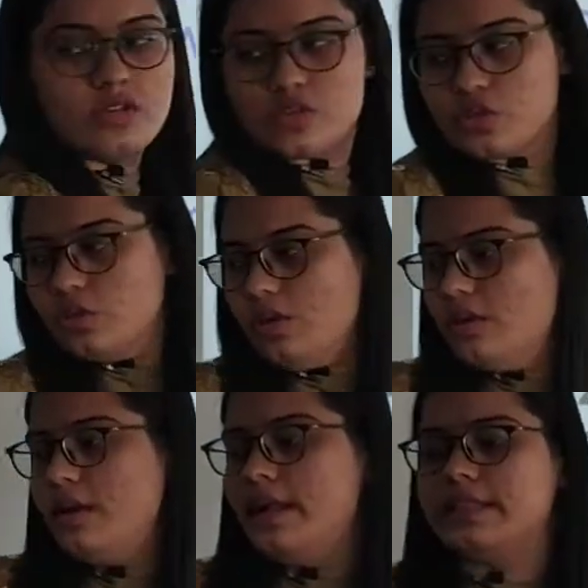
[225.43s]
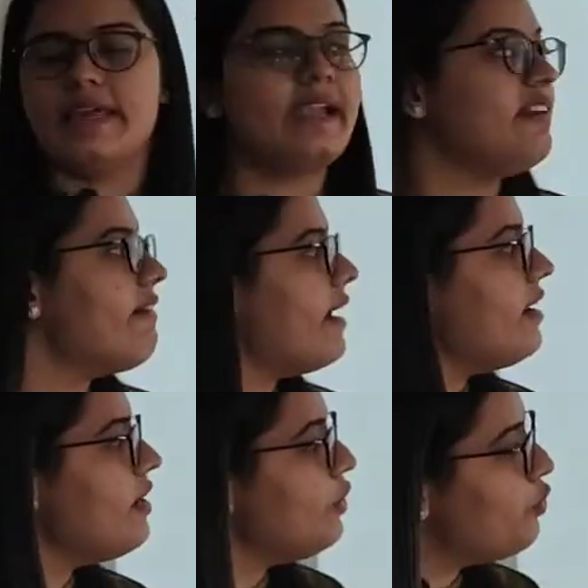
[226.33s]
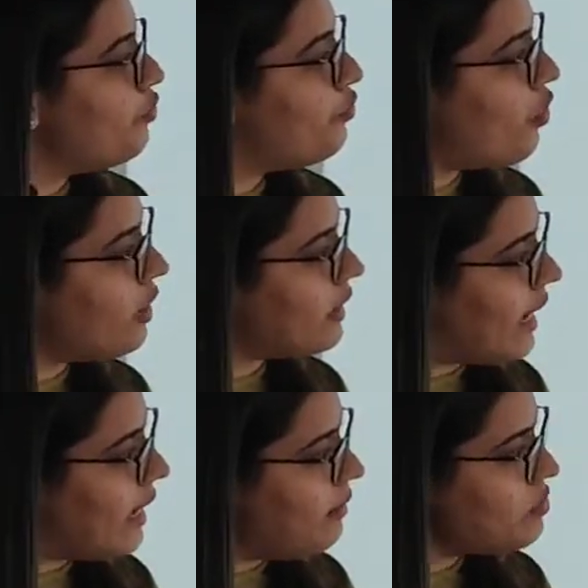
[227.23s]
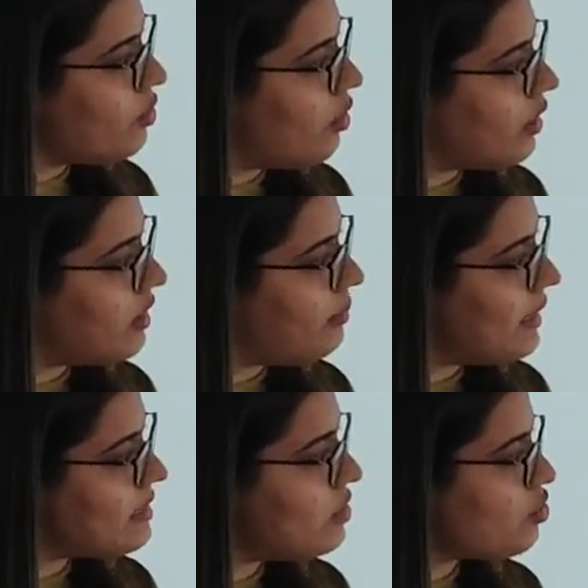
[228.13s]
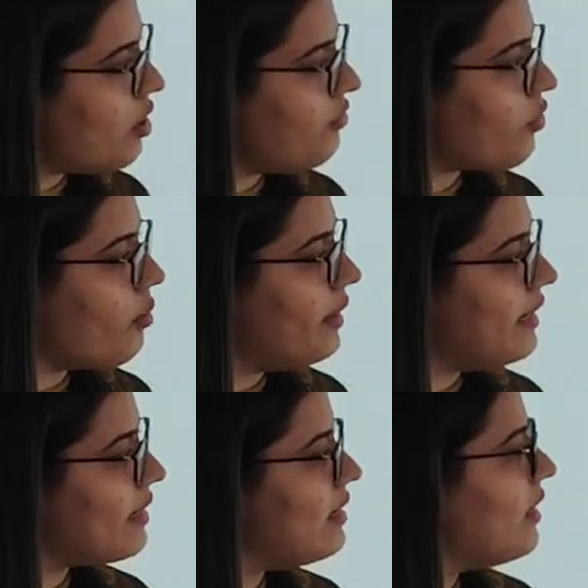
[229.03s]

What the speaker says: So they are divided into four types on the basis of raw material